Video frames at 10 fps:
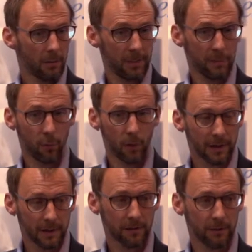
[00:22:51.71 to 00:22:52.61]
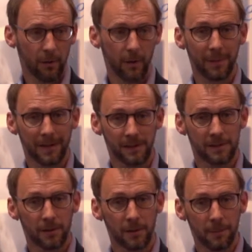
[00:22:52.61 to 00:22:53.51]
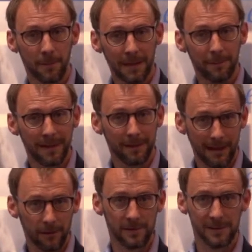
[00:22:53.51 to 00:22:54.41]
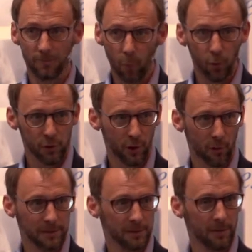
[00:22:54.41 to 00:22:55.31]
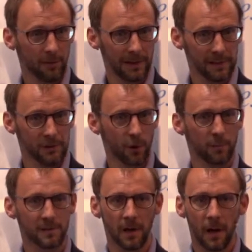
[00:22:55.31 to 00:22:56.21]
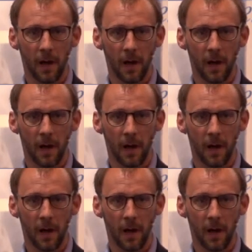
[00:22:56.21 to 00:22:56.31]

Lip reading: people working in the railway, because there are many, many thousands more jobs, not less jobs,